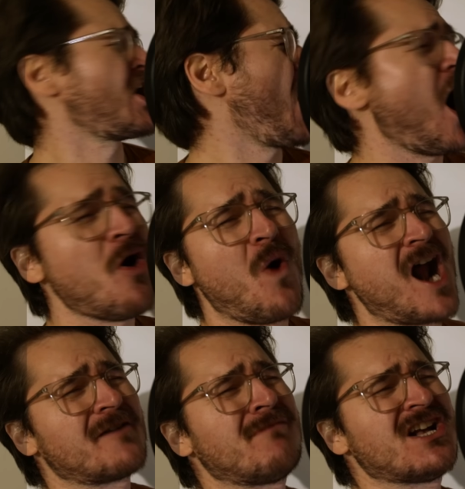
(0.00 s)
No
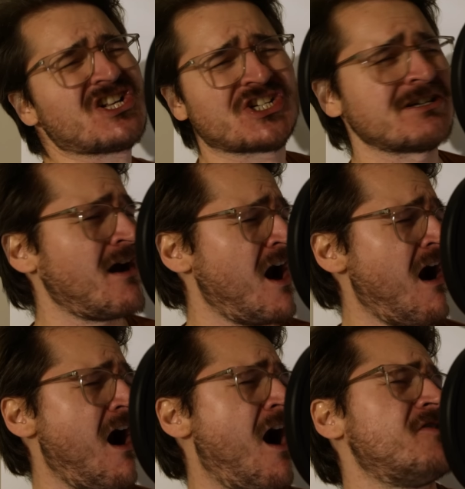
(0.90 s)
one must
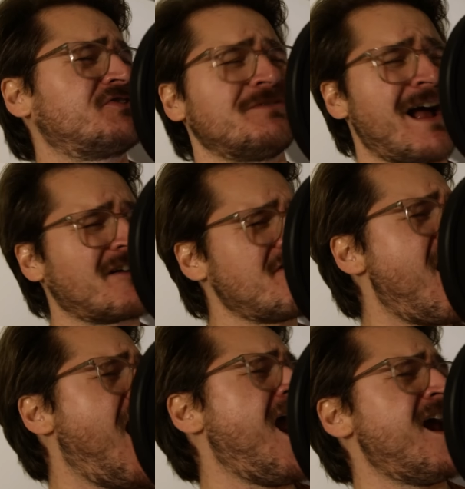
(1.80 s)
know, to my
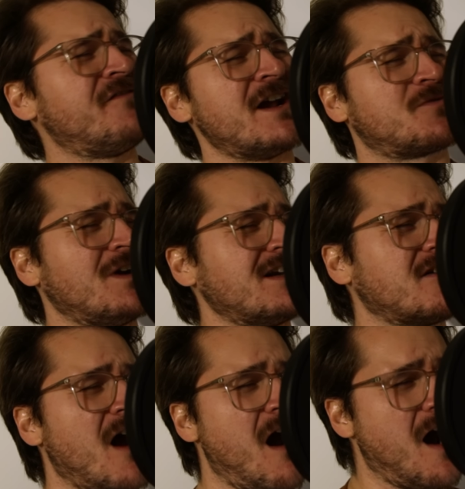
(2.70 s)
grave it will
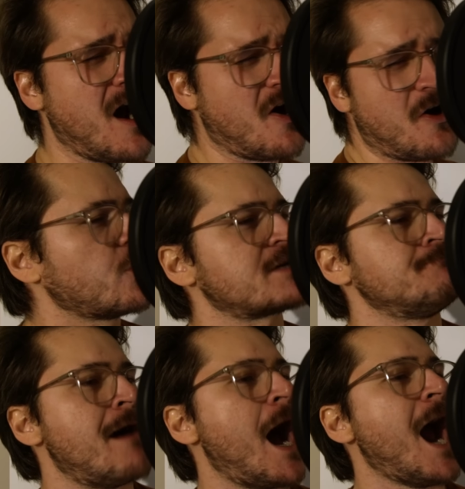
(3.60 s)
go, that
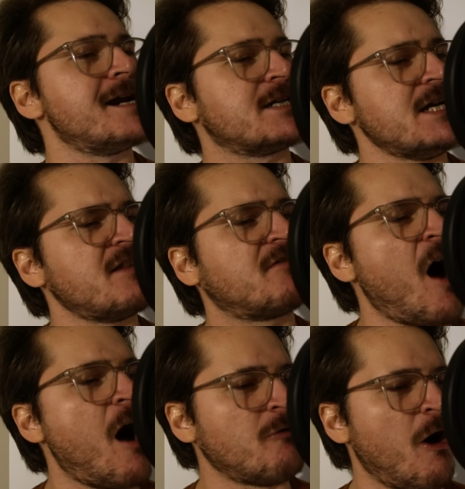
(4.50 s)
my teeth
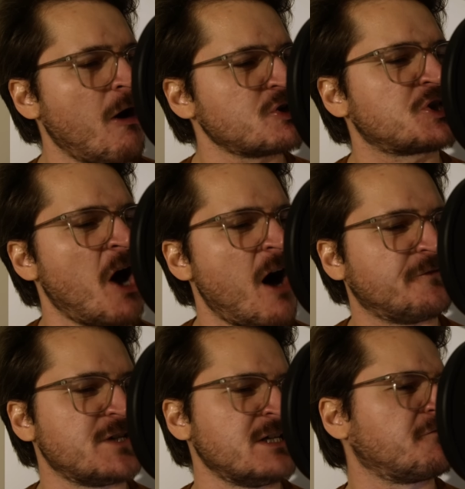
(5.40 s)
are all
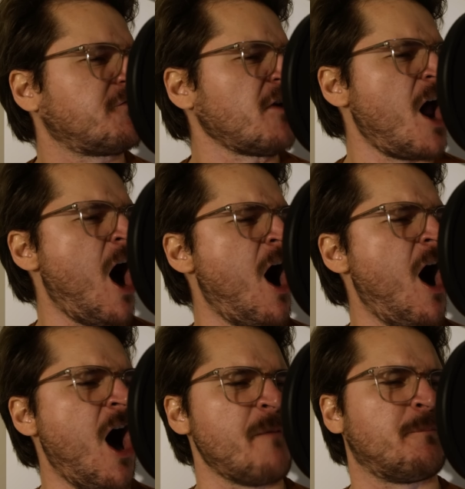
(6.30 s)
soft and
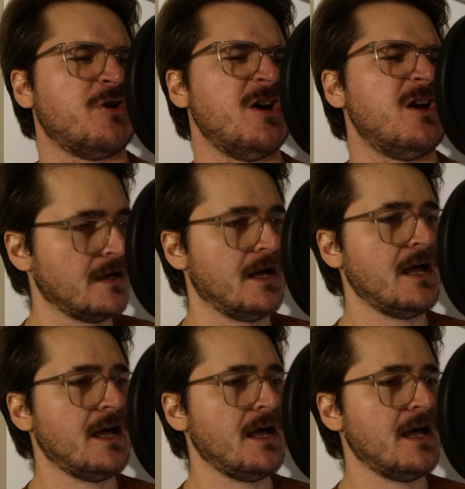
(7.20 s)
floppy.